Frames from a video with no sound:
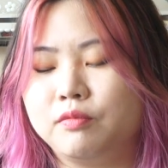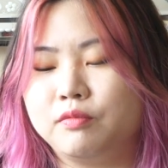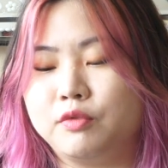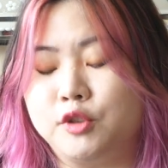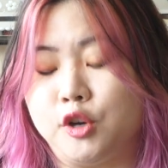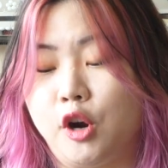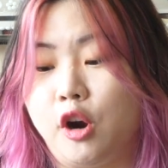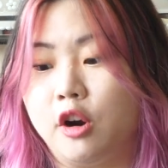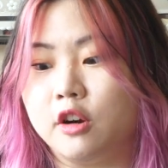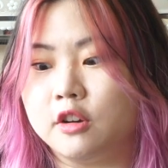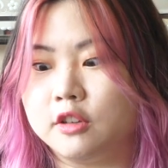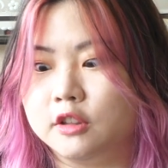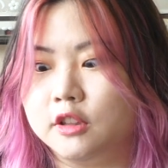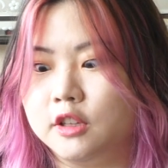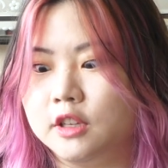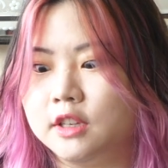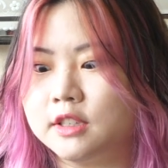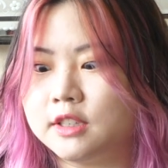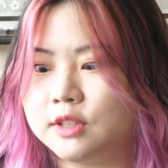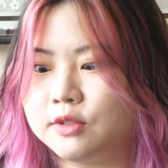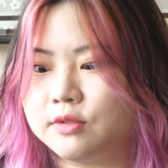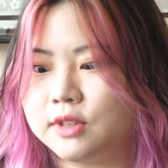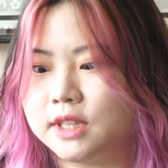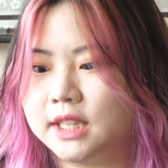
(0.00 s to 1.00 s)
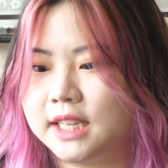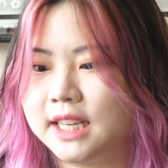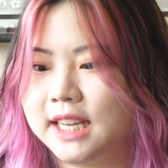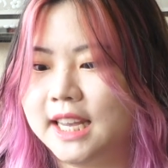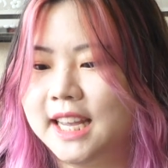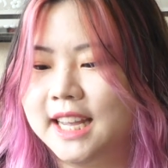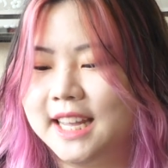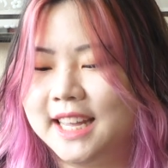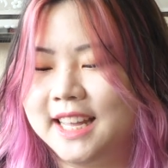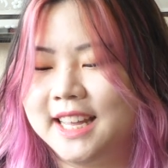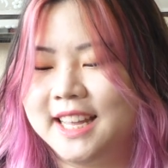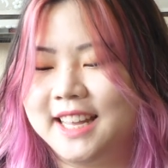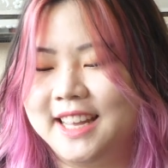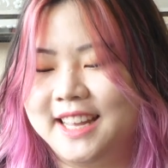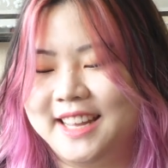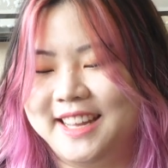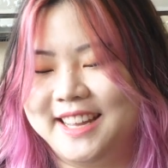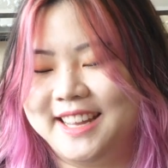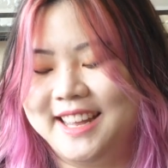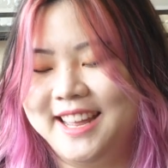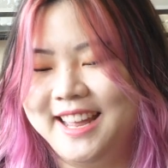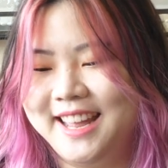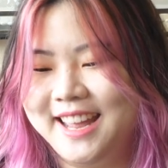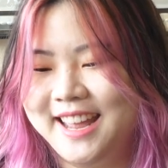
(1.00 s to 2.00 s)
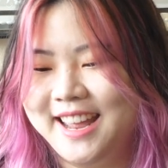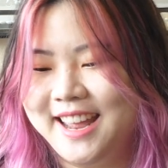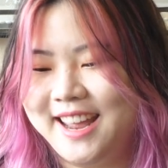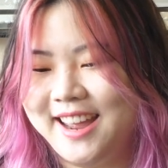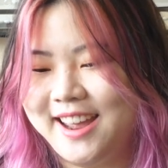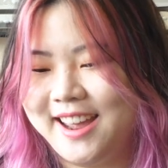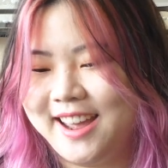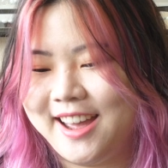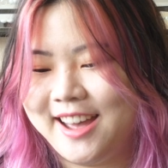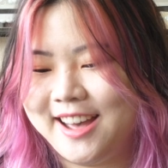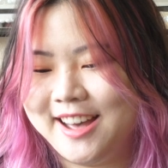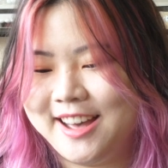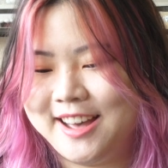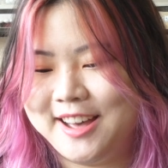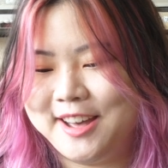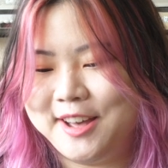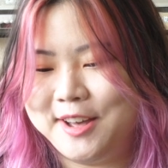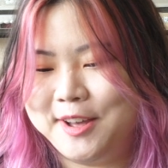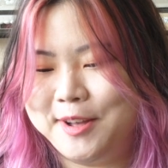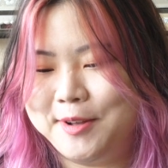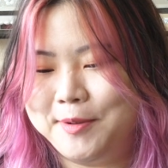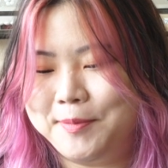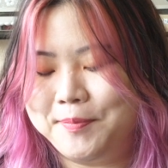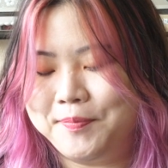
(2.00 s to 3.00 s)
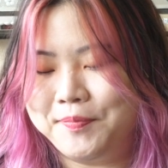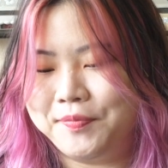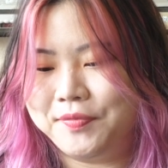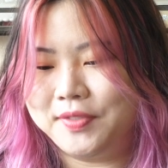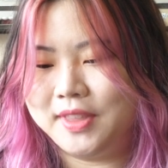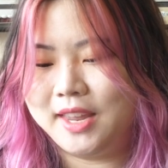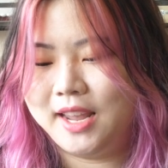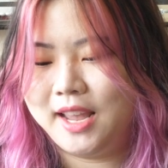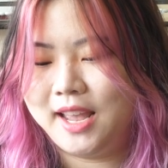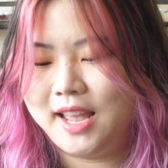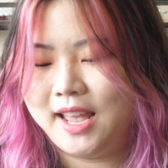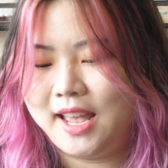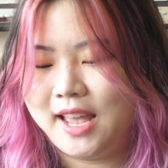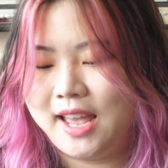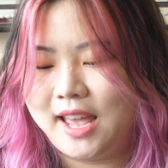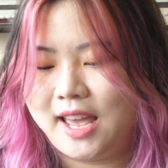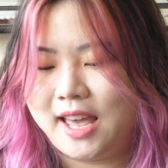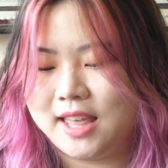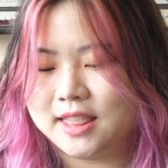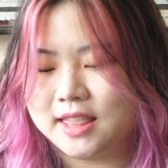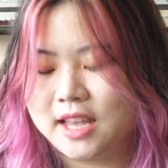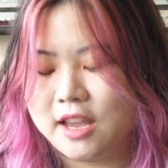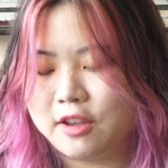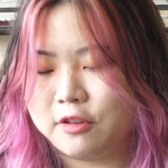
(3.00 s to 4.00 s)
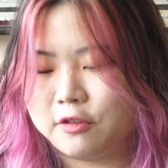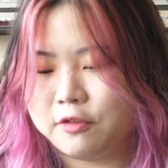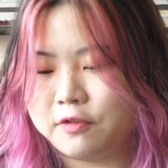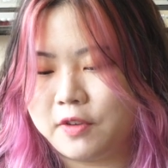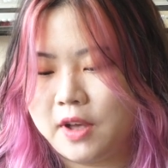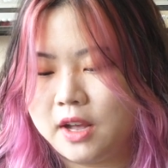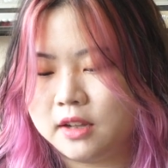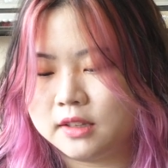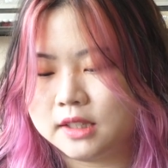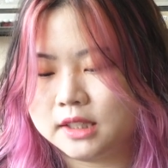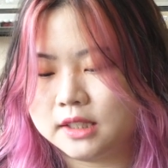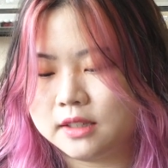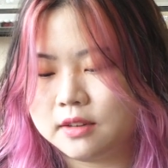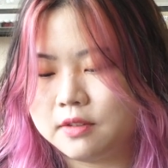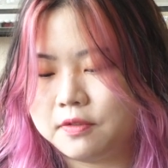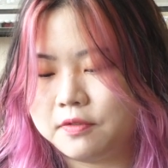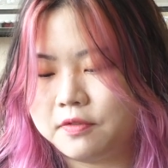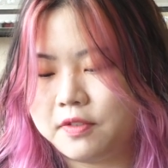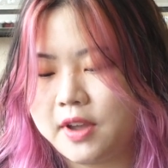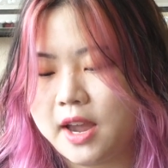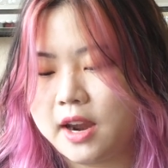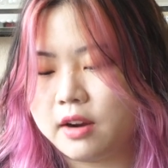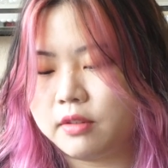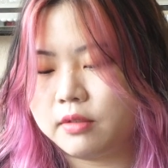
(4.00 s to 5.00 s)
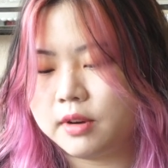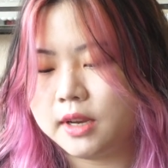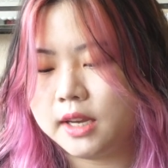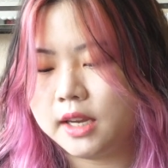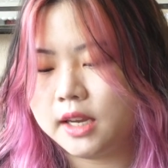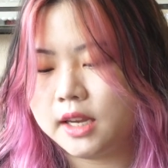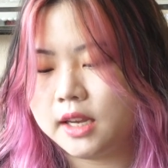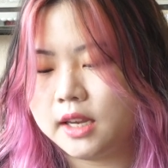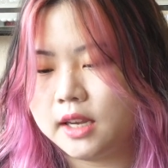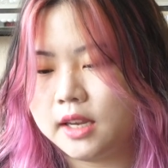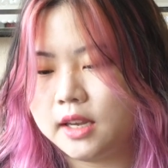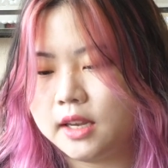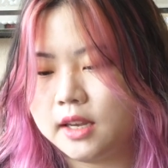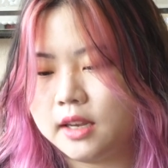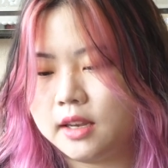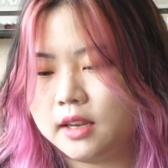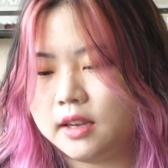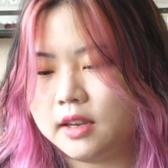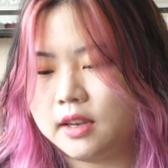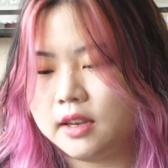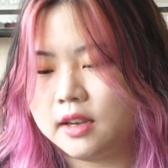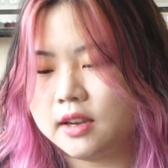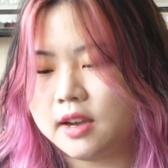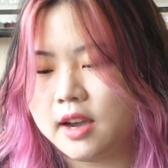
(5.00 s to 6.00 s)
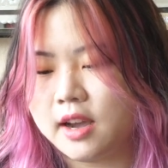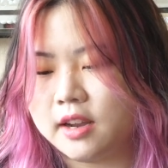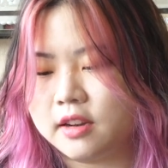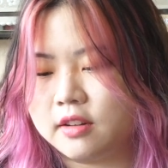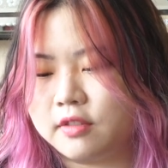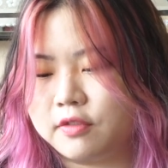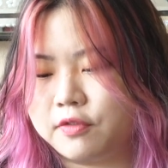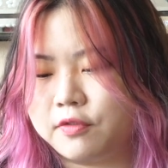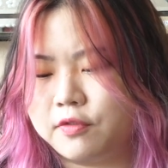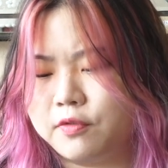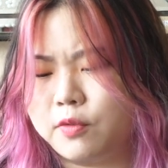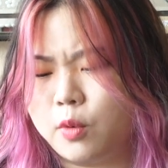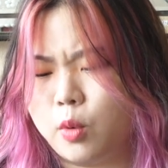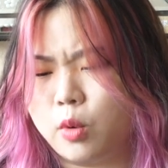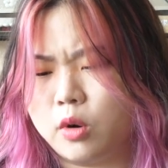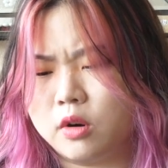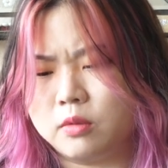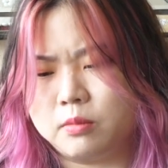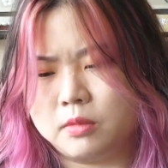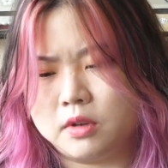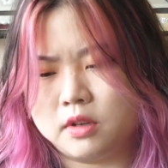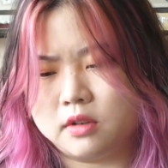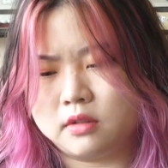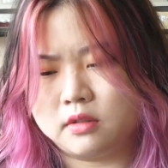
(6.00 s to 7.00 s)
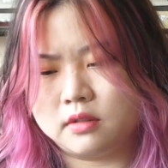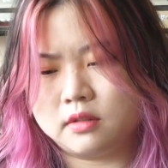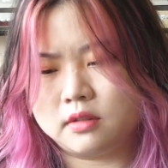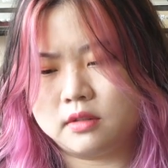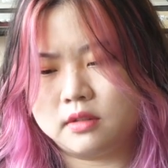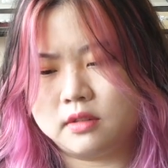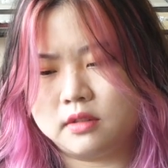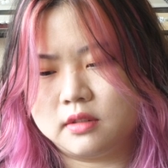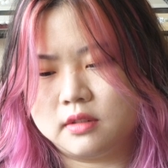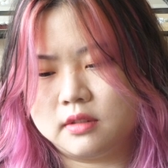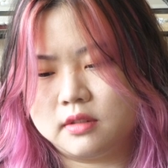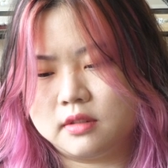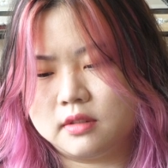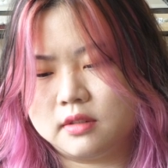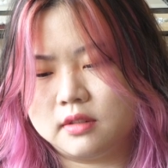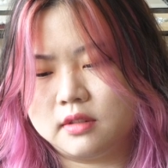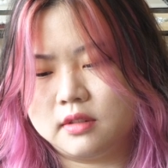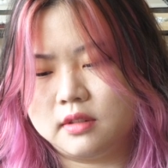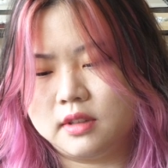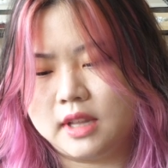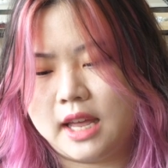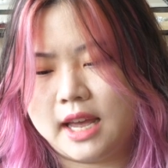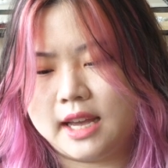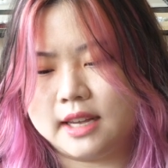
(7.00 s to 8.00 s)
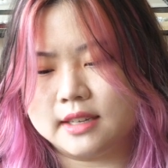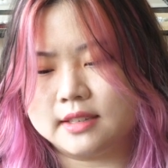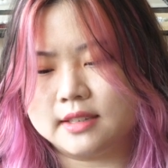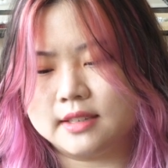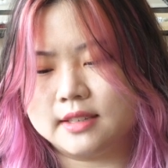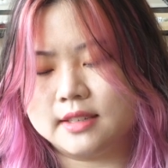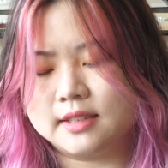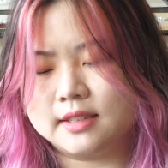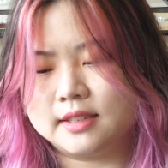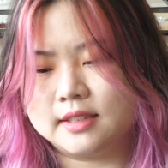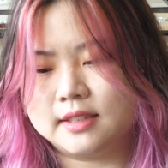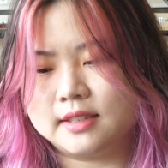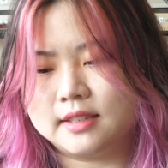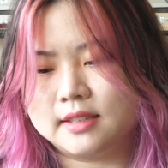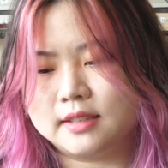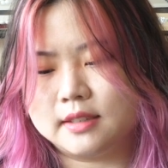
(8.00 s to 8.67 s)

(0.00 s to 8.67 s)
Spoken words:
dark looks, really. And they felt very kind of formal, less